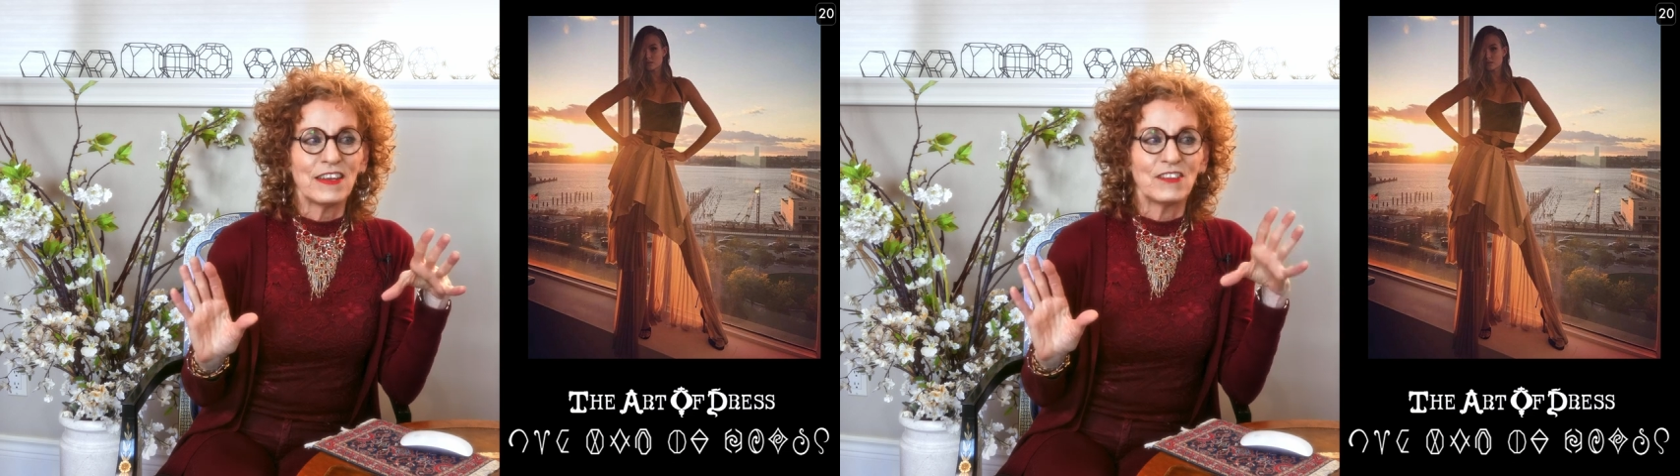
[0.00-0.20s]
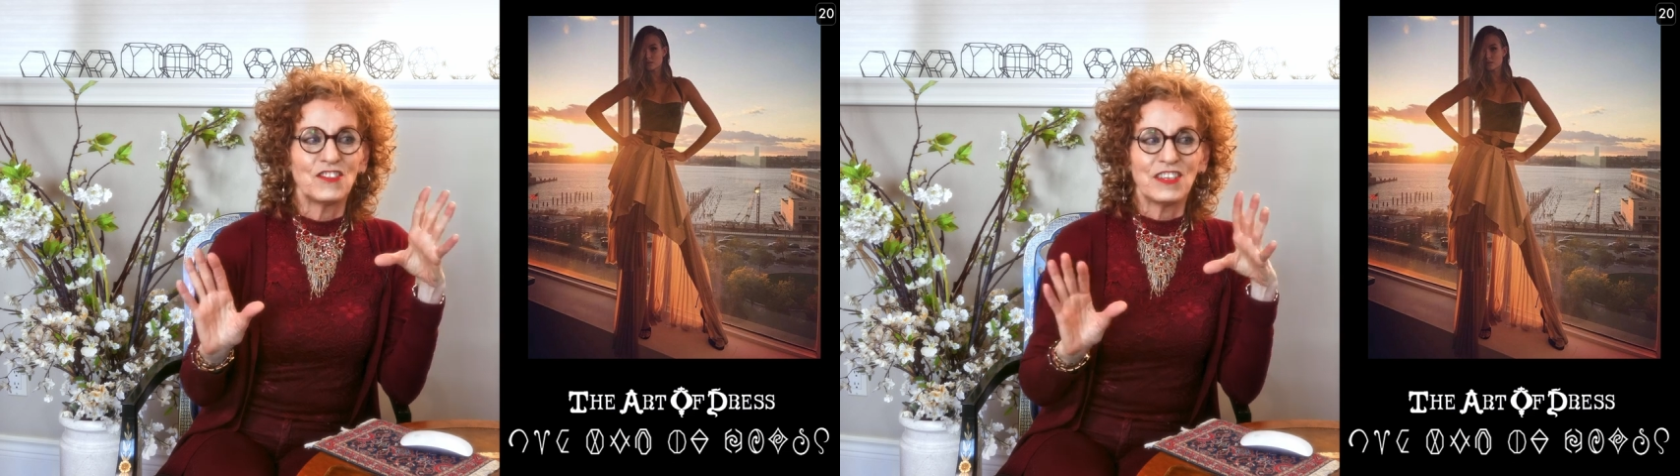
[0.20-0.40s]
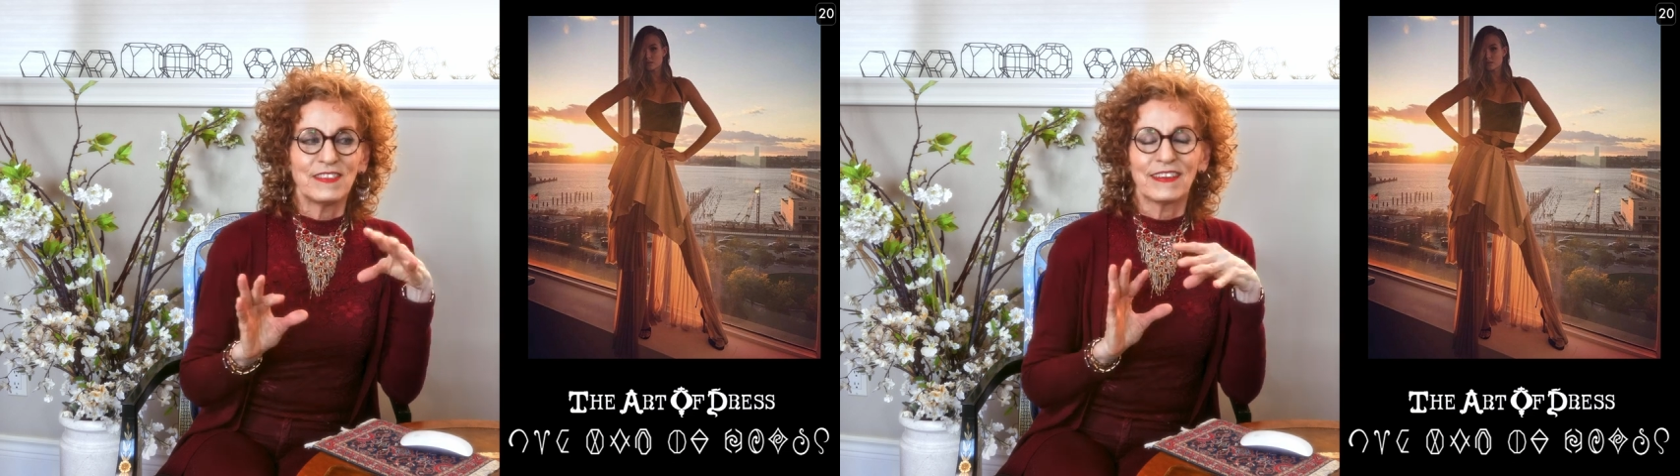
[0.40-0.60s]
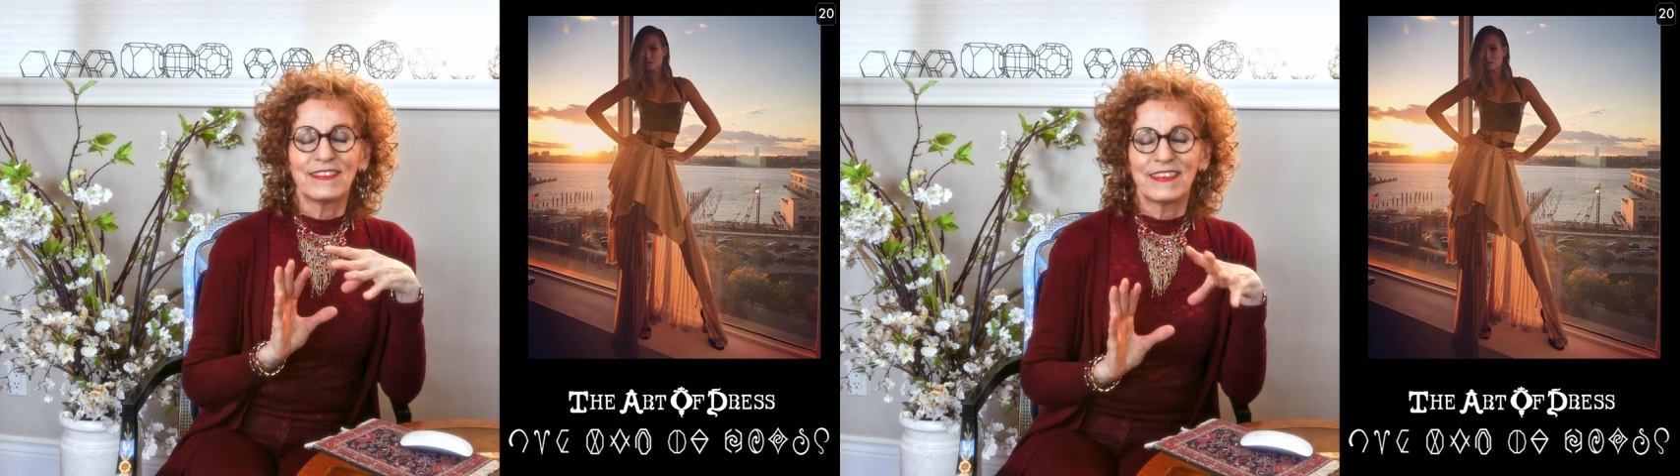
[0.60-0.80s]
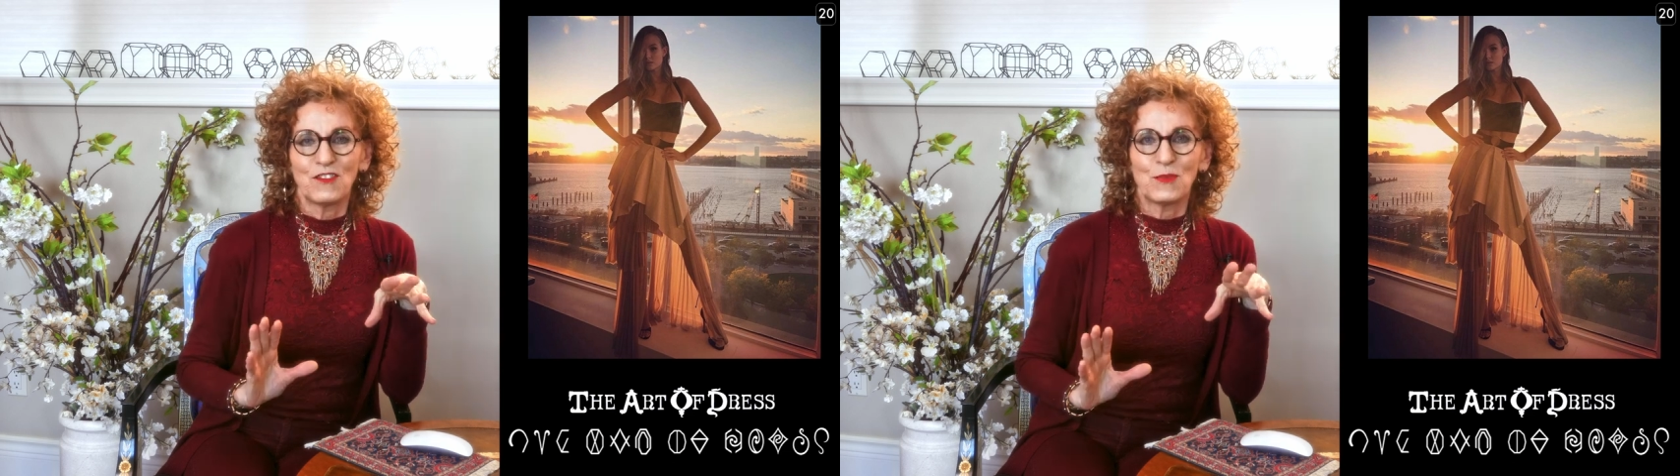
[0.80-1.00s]
and she's
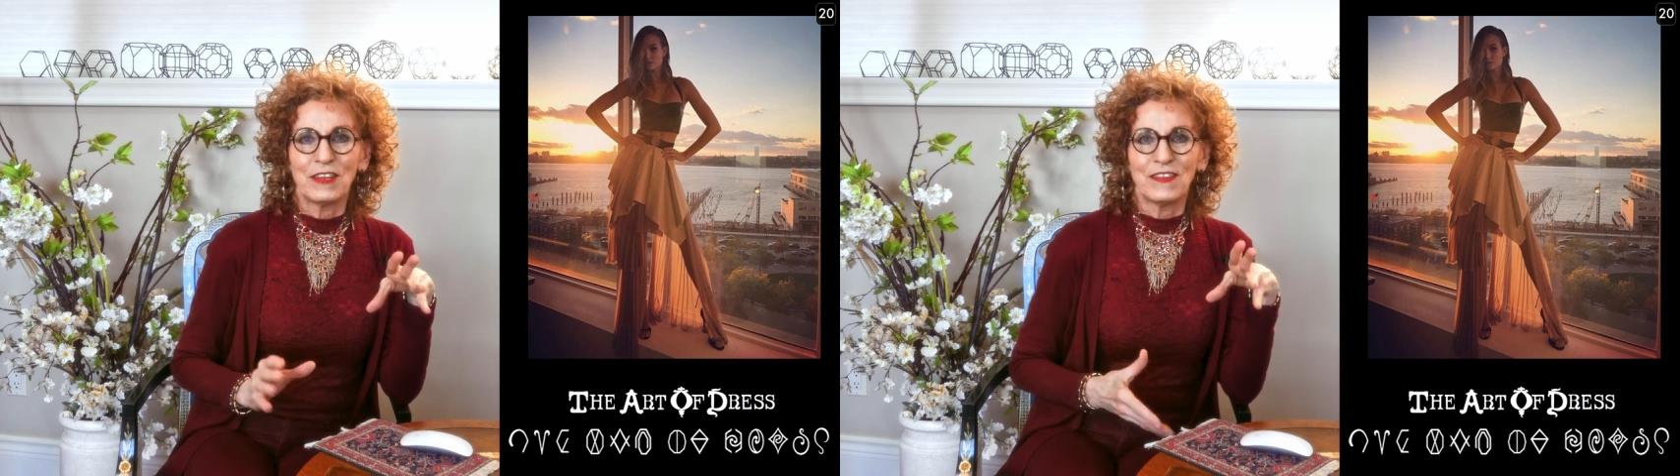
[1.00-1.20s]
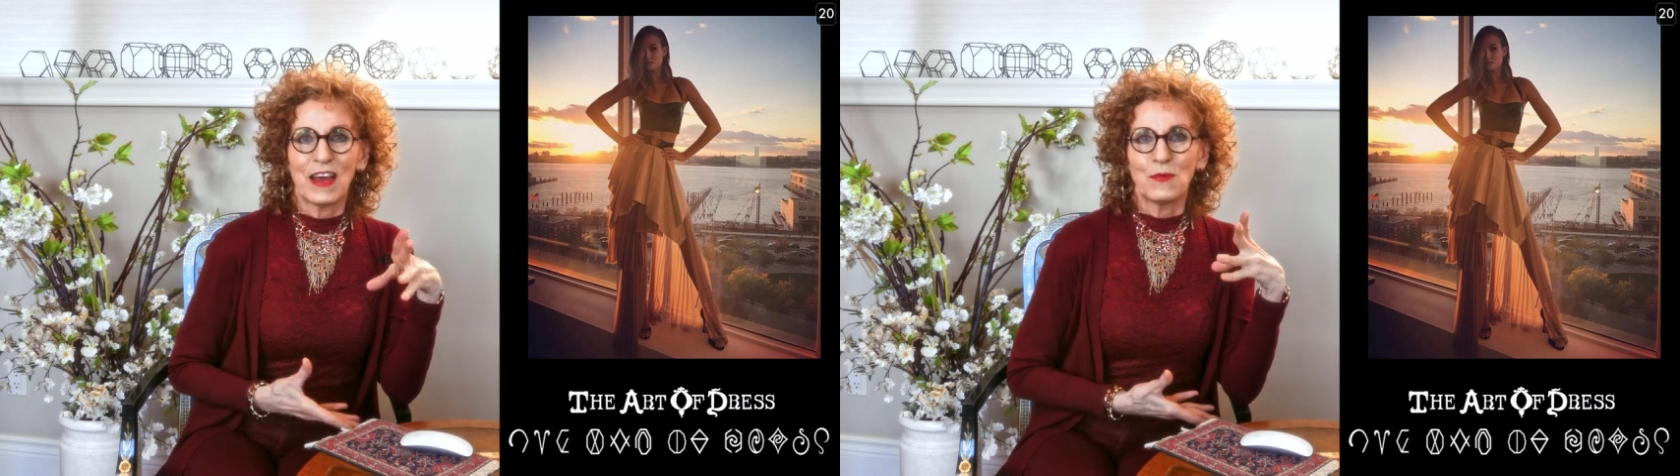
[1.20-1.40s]
accentuating that